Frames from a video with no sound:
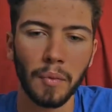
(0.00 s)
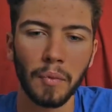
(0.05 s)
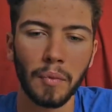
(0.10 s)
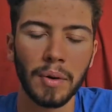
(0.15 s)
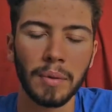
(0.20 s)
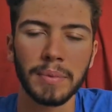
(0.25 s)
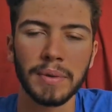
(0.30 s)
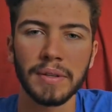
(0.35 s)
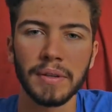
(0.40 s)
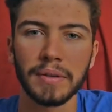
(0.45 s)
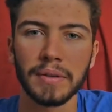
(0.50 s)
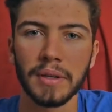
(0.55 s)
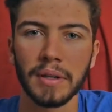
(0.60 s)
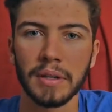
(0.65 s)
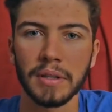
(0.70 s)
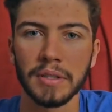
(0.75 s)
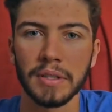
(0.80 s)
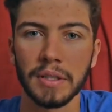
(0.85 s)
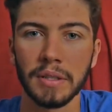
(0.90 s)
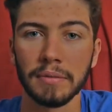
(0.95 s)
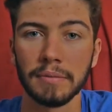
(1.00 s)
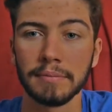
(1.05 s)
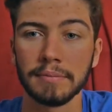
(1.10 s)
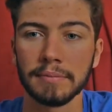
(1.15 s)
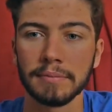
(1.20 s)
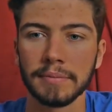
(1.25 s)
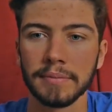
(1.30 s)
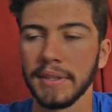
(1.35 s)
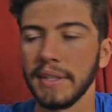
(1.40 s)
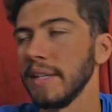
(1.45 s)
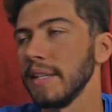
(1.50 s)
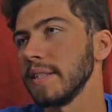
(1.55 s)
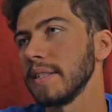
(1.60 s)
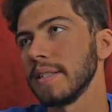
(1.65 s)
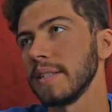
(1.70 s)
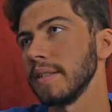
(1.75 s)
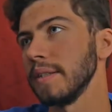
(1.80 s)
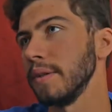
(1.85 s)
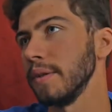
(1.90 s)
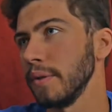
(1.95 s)
1 meter DLG,
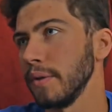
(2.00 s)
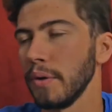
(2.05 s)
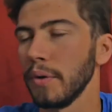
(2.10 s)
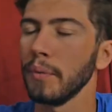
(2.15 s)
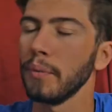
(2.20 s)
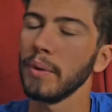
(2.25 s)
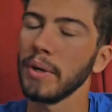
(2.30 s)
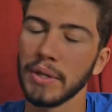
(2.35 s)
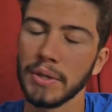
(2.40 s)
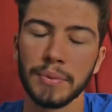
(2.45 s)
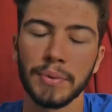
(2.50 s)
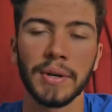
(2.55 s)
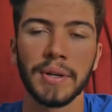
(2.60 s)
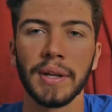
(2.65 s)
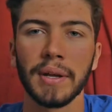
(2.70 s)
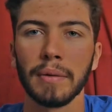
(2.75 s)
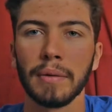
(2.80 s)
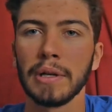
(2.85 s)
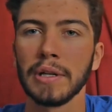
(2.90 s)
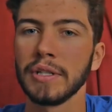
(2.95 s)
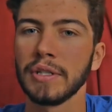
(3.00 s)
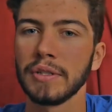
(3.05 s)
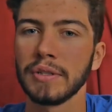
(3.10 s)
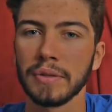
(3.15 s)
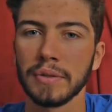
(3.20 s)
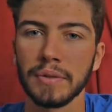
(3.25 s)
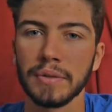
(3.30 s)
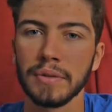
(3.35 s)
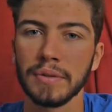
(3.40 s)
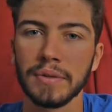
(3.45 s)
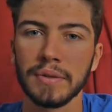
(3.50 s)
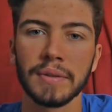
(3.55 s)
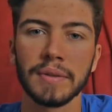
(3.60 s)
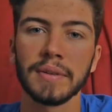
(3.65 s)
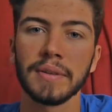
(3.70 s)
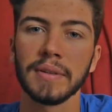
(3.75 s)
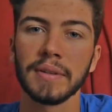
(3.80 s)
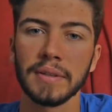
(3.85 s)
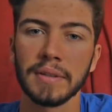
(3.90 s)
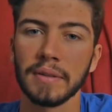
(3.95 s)
yes, you know which one I will choose,
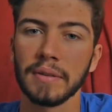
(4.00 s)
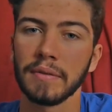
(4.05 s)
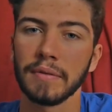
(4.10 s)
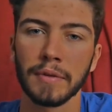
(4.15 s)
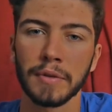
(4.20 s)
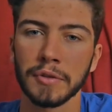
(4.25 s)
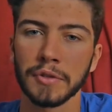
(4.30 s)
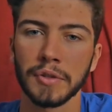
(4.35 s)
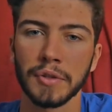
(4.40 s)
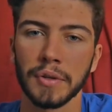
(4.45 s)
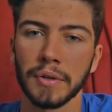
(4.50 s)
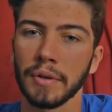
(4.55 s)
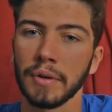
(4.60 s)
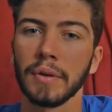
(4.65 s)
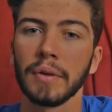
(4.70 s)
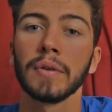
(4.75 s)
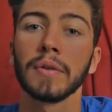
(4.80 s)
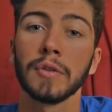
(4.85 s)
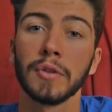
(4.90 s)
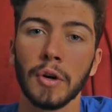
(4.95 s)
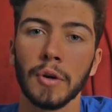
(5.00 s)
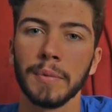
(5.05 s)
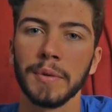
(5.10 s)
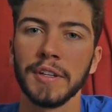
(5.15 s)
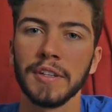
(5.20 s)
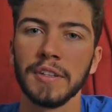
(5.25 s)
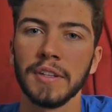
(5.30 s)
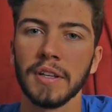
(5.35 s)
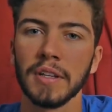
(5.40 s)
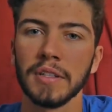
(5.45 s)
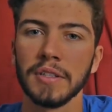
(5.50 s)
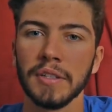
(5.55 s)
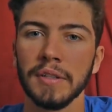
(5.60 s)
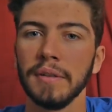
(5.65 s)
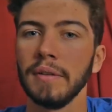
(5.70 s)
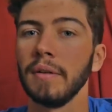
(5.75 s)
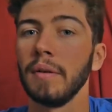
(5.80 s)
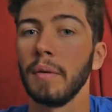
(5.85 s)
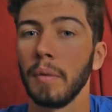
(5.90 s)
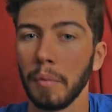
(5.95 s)
for sure, Go Mini
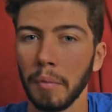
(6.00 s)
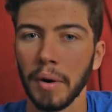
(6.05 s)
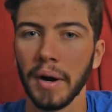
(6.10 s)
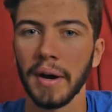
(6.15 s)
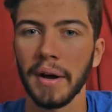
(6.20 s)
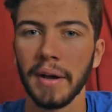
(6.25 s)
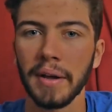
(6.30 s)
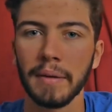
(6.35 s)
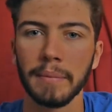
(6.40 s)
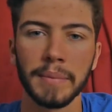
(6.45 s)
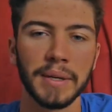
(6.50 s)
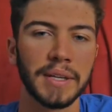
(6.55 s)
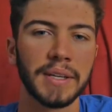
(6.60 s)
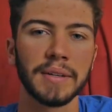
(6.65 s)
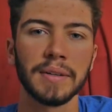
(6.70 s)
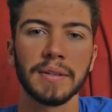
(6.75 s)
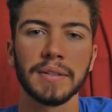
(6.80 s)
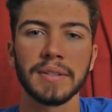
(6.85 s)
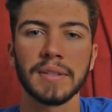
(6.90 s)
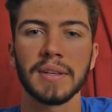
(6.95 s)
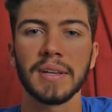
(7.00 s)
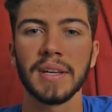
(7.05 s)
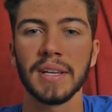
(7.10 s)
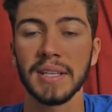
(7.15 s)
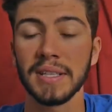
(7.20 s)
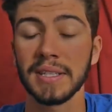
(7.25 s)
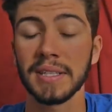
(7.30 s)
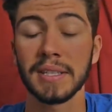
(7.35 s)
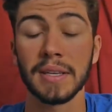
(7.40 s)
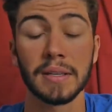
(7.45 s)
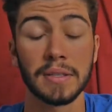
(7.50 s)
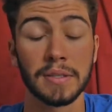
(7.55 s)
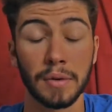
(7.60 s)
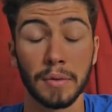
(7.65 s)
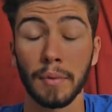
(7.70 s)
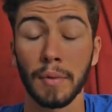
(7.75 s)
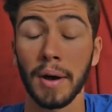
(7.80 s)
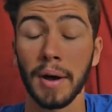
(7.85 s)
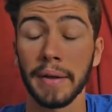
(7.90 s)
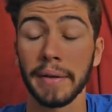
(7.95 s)
DLG. Why? Because it's the
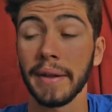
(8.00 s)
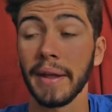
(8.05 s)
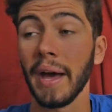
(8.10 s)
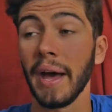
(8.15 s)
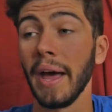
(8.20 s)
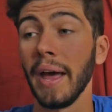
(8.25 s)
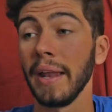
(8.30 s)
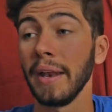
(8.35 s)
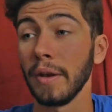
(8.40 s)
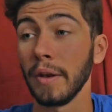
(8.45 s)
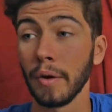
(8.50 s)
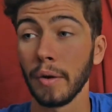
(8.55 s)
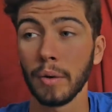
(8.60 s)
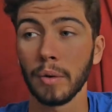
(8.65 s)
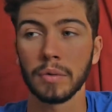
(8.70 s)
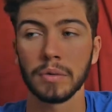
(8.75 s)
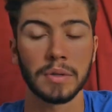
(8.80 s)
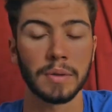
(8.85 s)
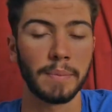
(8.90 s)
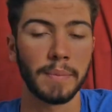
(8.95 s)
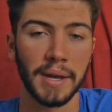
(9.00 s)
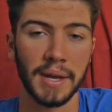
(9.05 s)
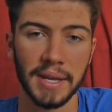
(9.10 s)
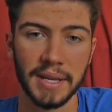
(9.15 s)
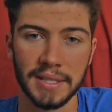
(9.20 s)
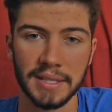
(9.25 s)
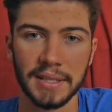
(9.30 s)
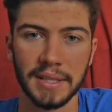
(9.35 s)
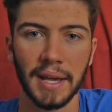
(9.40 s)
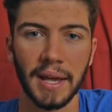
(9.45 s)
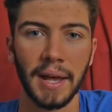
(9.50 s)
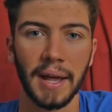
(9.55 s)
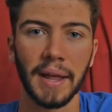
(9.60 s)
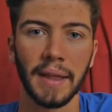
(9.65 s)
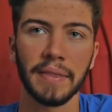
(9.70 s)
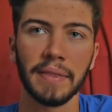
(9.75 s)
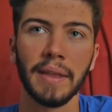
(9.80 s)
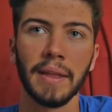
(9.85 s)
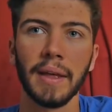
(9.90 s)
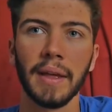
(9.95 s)
one I know the best
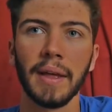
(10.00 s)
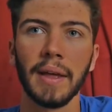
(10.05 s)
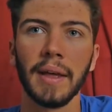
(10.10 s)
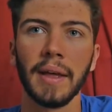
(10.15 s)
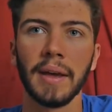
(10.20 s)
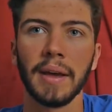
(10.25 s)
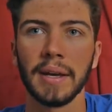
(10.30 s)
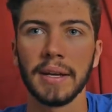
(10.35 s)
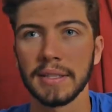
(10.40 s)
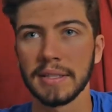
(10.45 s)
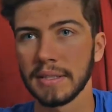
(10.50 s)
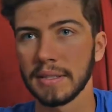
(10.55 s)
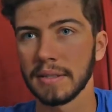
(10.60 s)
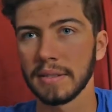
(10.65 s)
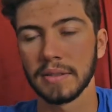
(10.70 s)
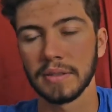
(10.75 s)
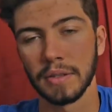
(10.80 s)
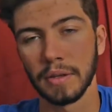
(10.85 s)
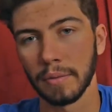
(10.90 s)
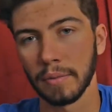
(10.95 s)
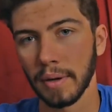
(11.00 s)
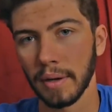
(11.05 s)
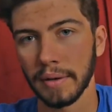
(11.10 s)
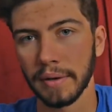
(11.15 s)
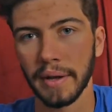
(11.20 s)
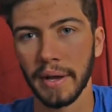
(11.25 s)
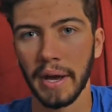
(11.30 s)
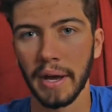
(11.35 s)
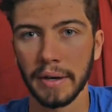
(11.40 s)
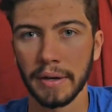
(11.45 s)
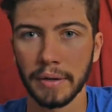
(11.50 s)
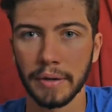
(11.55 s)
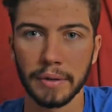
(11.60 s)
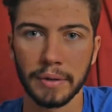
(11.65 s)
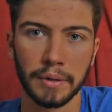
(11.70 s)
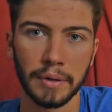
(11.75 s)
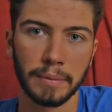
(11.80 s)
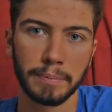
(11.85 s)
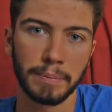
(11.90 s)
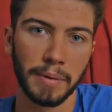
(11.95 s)
and it's the one I
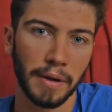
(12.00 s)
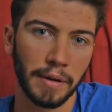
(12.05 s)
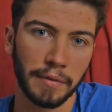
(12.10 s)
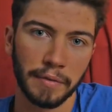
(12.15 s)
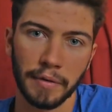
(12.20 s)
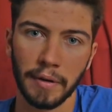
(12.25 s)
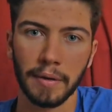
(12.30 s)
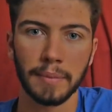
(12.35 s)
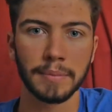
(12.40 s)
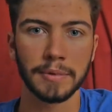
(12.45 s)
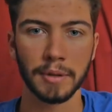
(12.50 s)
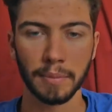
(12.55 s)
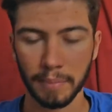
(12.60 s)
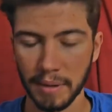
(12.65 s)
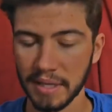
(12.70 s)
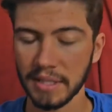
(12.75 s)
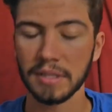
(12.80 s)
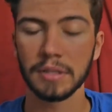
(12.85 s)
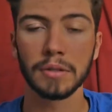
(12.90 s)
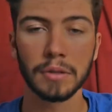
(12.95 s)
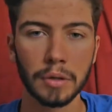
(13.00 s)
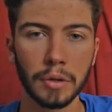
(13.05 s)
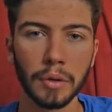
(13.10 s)
know it performs the best